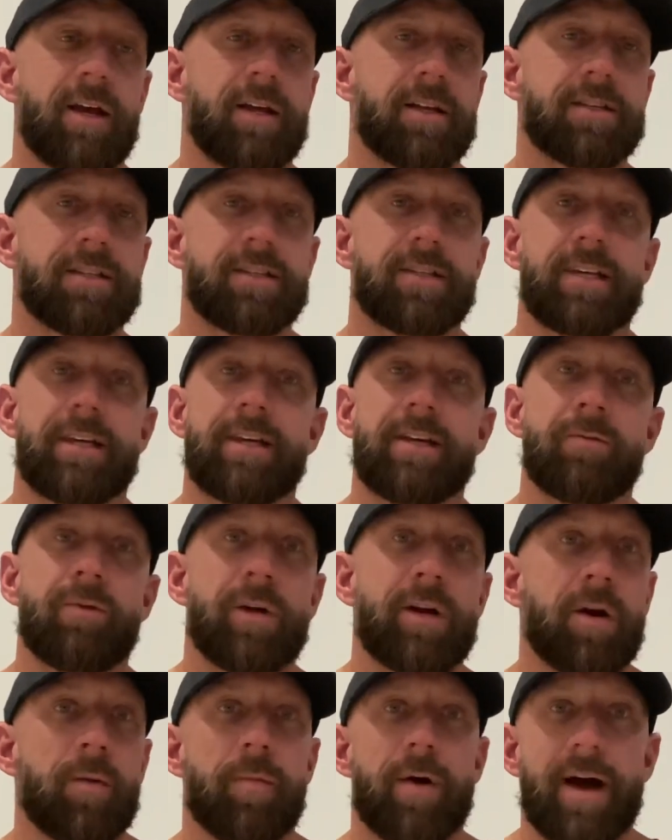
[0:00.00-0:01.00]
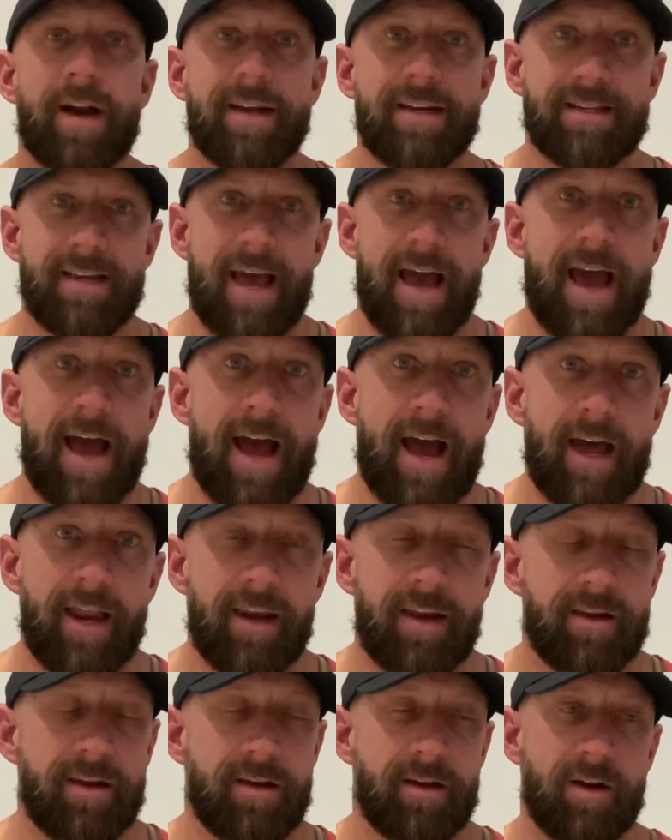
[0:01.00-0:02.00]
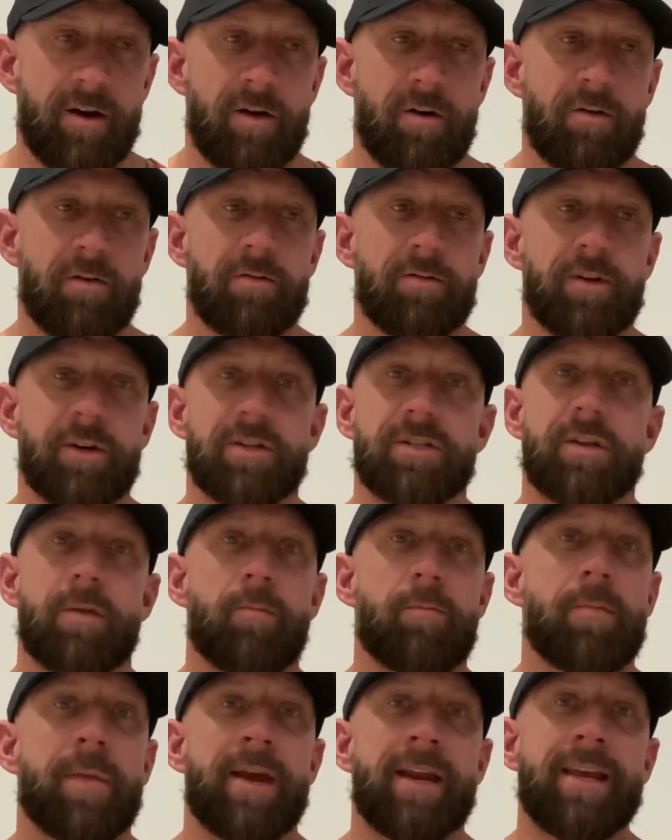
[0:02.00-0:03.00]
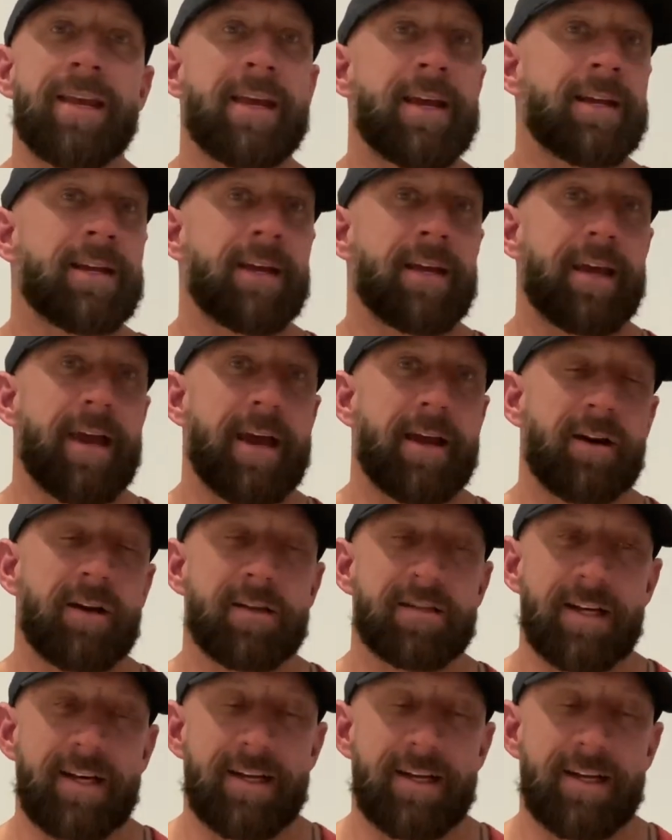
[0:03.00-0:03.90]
See where your body's at. There's many indicators